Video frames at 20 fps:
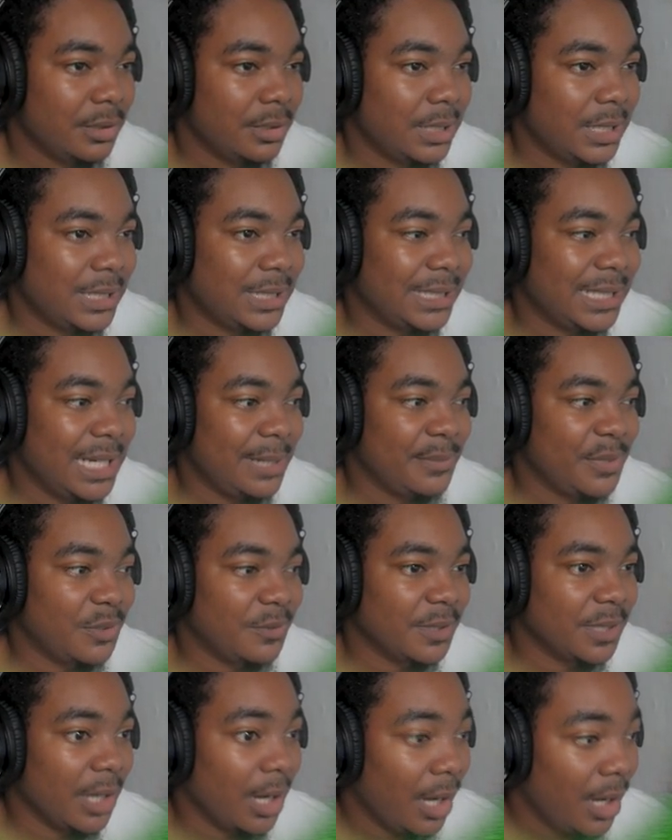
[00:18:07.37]
That's a game
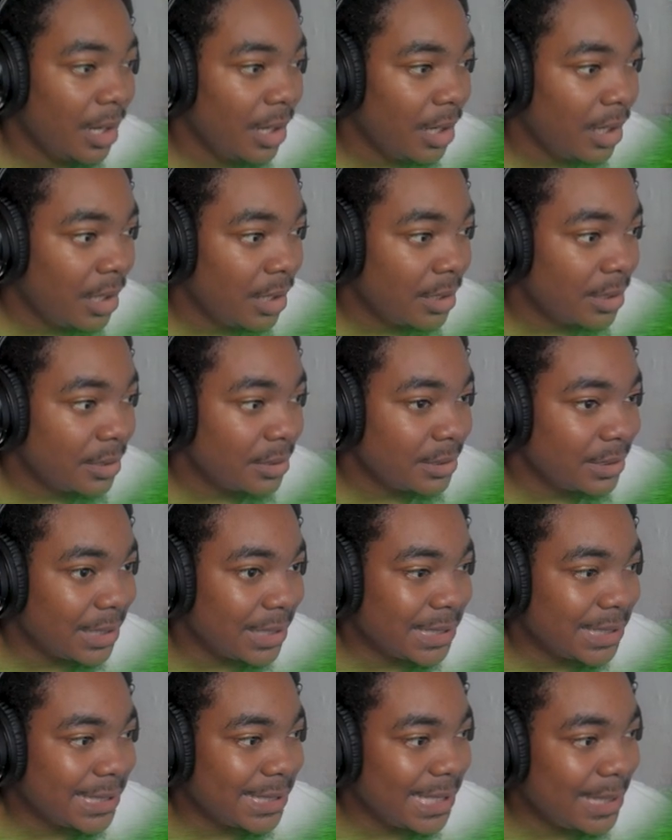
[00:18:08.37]
over.
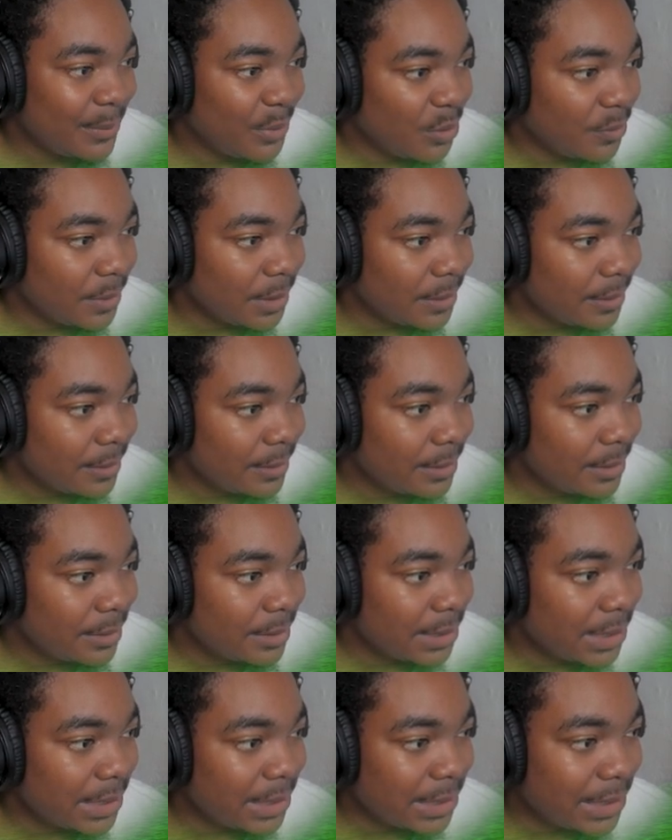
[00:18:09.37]
That's a game over.
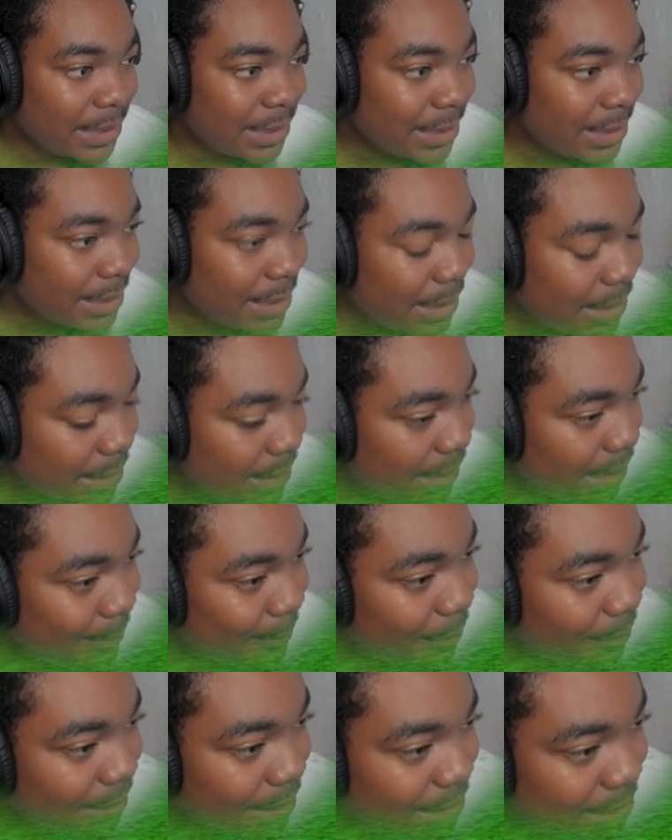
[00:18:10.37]
Yeah, that's that's a game.
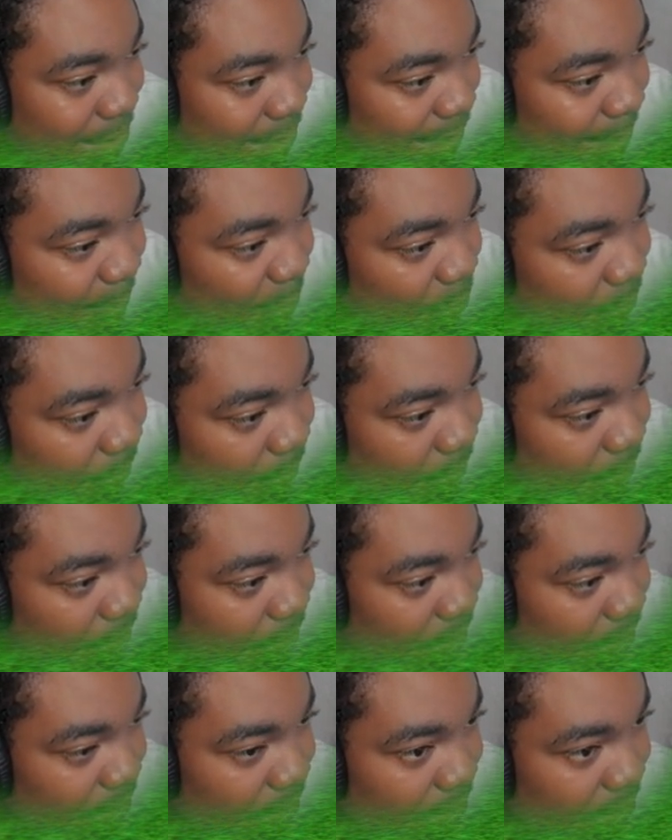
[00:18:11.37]
That's a game over.
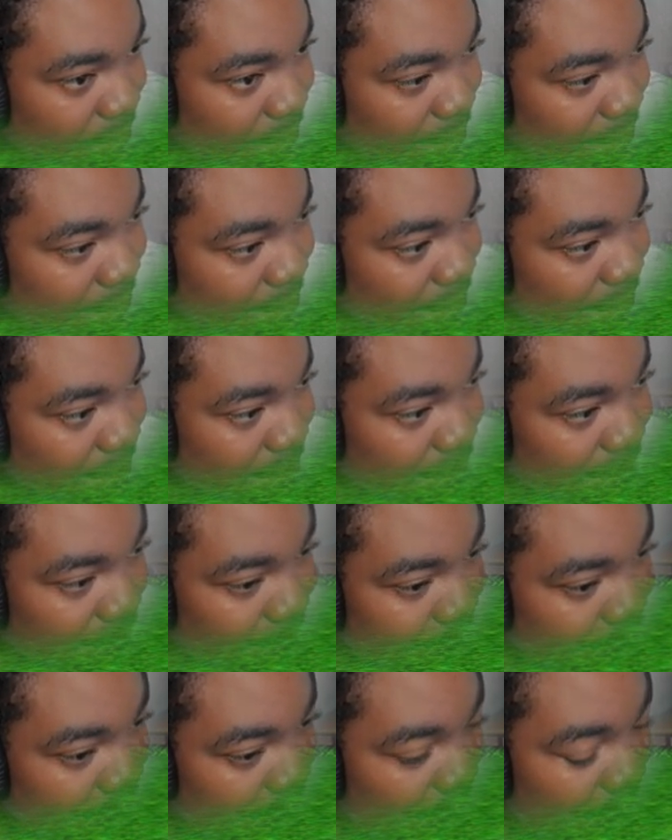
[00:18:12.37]
That's a
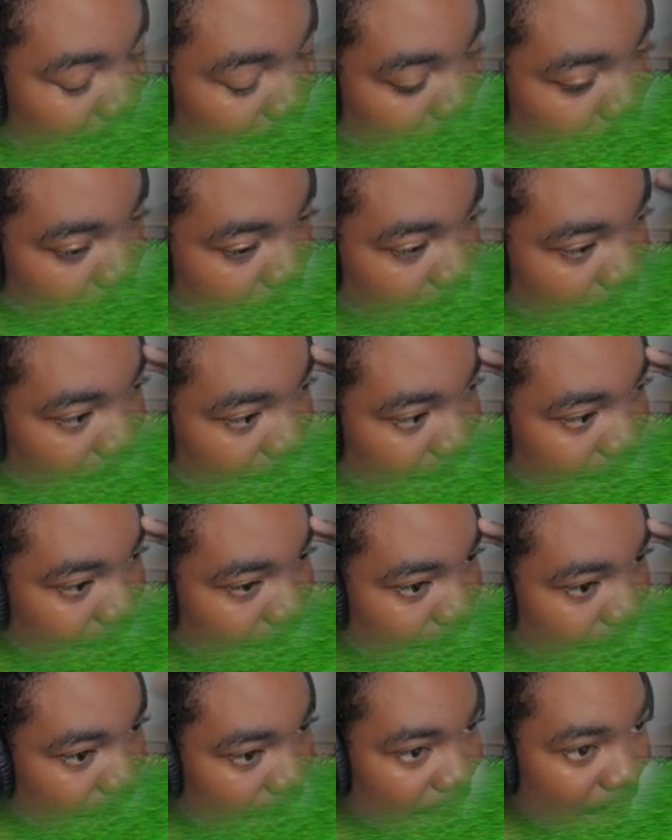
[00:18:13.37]
game. I lose a
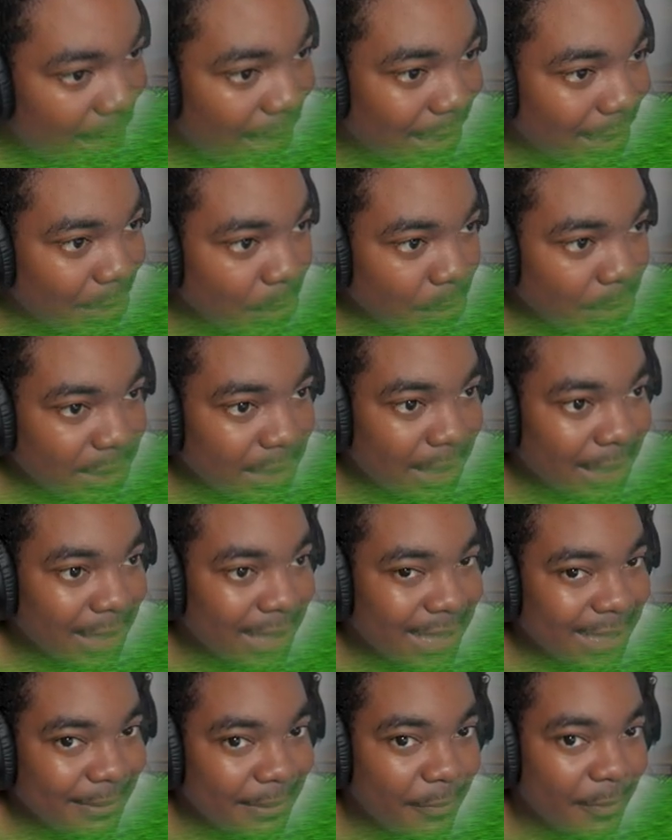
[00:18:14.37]
life. I lose a
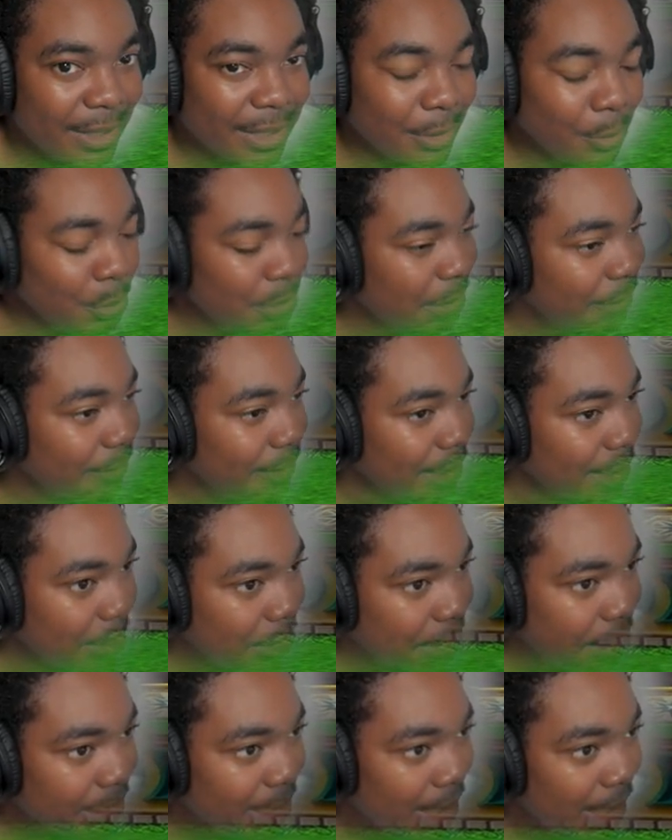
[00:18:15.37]
life if I lose a
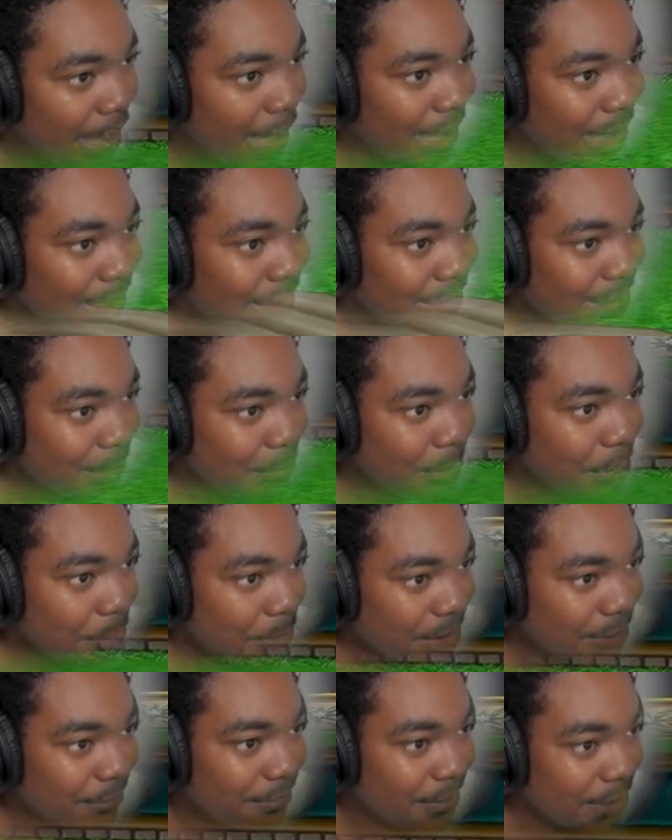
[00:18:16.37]
fish. I, you
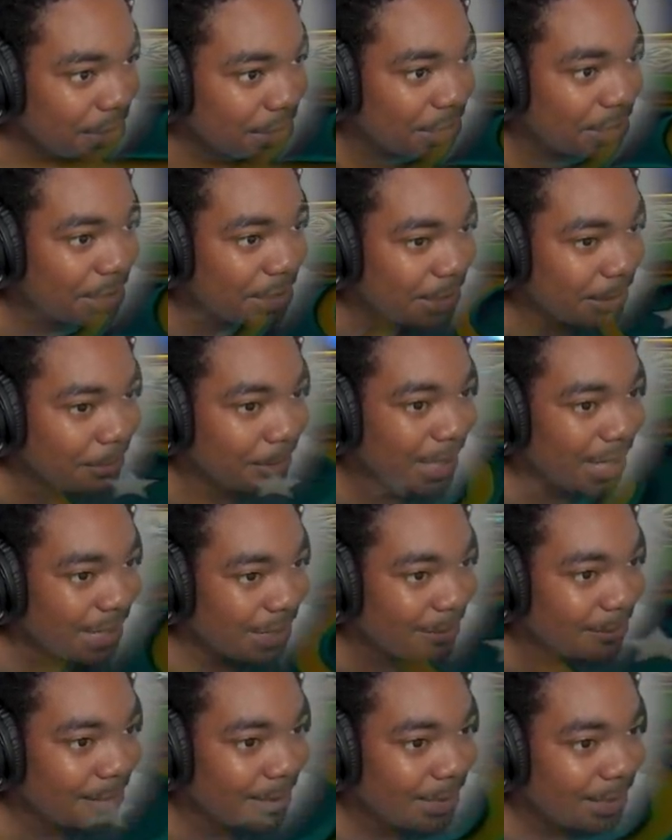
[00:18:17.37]
lose a fish, you
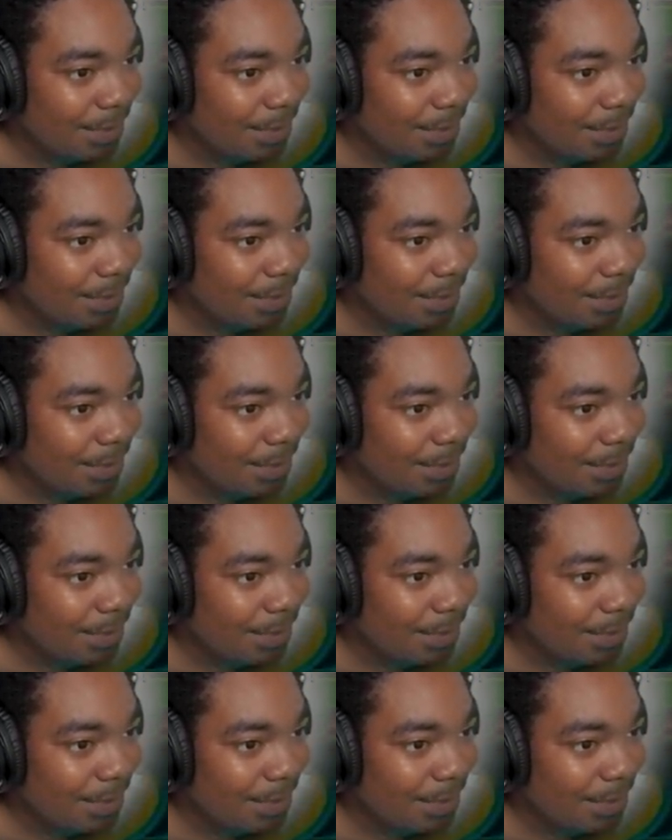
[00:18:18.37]
life.